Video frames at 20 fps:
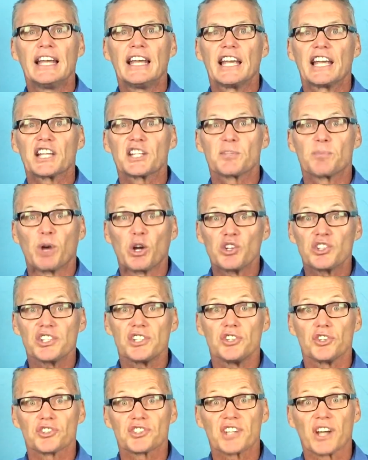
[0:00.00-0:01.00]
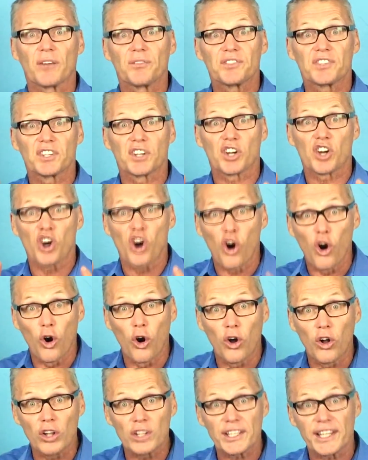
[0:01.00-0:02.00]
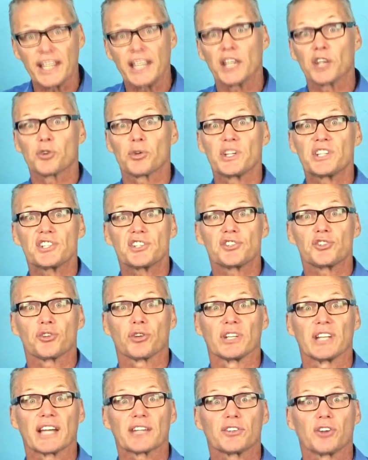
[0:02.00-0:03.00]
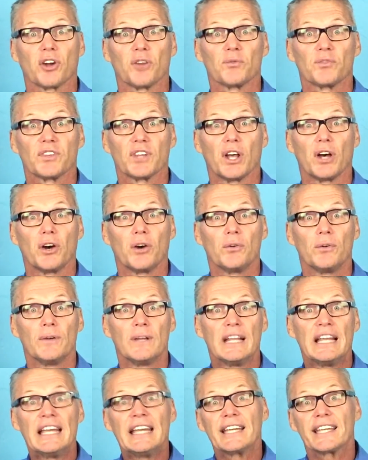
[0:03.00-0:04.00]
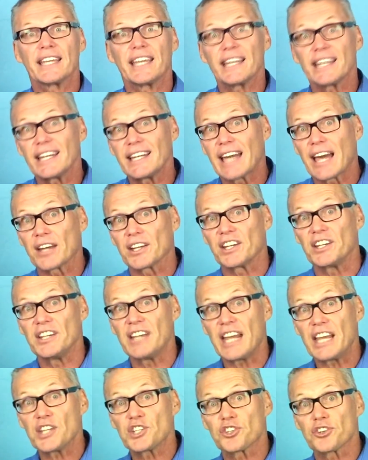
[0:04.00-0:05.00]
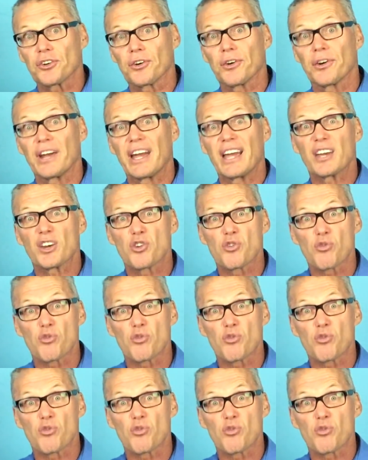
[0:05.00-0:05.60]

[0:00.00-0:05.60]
Exposing yourself to cold increases your electron flow getting out in nature and